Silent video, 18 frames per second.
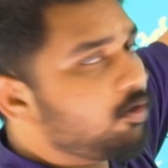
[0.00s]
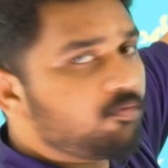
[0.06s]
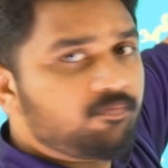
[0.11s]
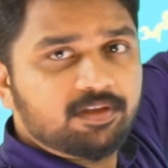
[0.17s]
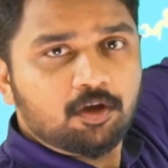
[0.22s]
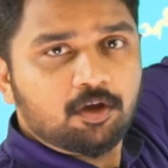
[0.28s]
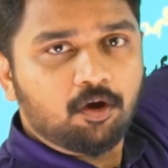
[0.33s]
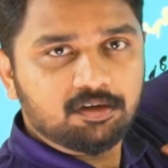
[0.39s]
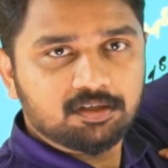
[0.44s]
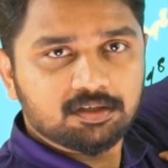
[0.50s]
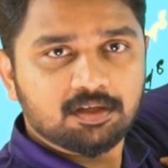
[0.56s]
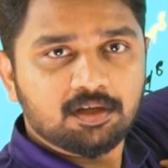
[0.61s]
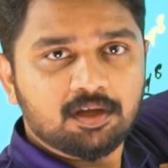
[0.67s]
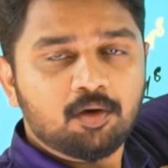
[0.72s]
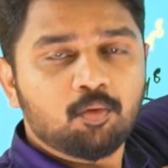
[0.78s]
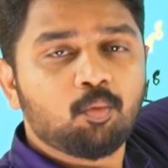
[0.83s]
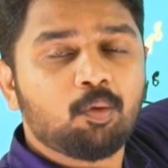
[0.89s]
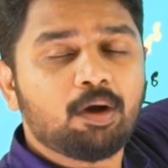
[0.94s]
we got
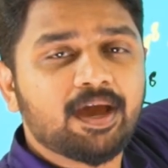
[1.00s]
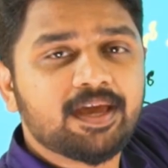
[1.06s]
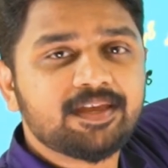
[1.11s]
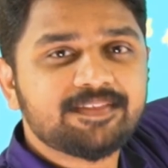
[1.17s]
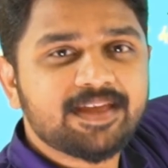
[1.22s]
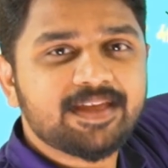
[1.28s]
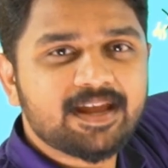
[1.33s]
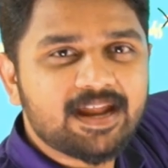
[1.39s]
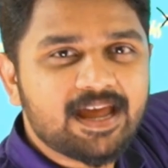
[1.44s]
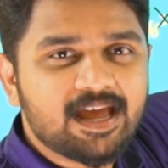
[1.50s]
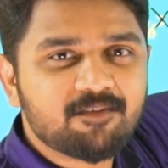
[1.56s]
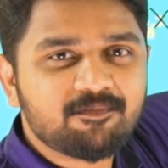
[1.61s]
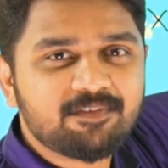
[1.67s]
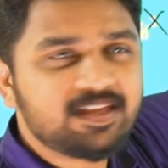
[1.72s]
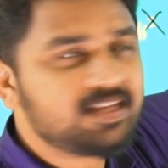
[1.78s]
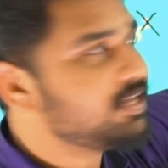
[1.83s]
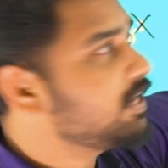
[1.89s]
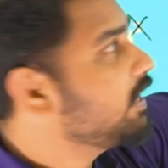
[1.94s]
why they are
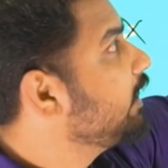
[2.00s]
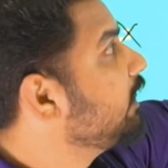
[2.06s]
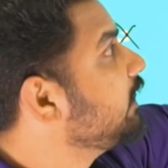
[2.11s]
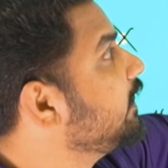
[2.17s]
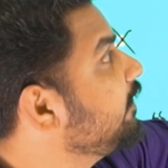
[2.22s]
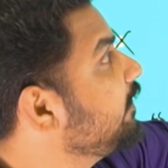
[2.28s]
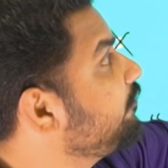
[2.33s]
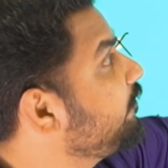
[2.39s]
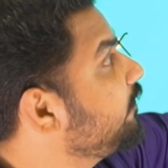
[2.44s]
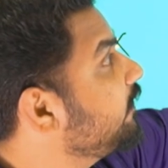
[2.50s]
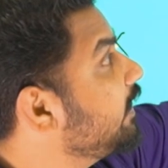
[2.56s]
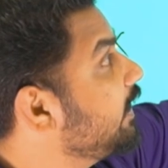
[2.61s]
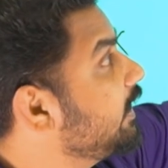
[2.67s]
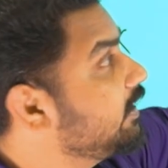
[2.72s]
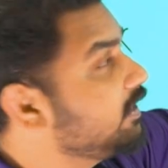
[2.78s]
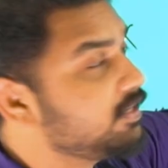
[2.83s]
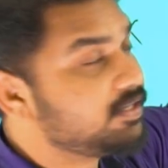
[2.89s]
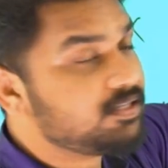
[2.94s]
having
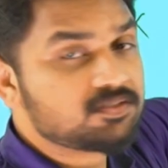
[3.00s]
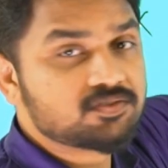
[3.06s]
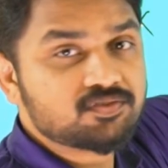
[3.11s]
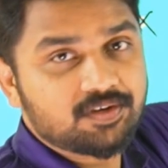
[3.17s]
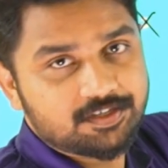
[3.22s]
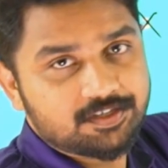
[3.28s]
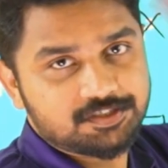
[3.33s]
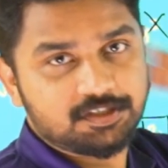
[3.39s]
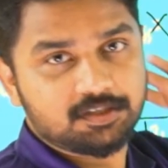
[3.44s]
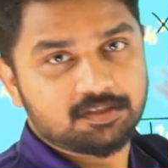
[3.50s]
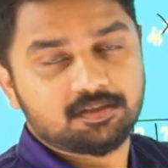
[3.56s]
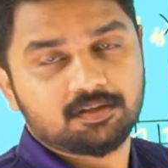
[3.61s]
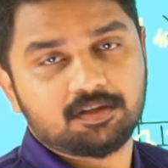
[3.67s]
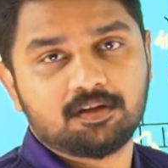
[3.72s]
different structure.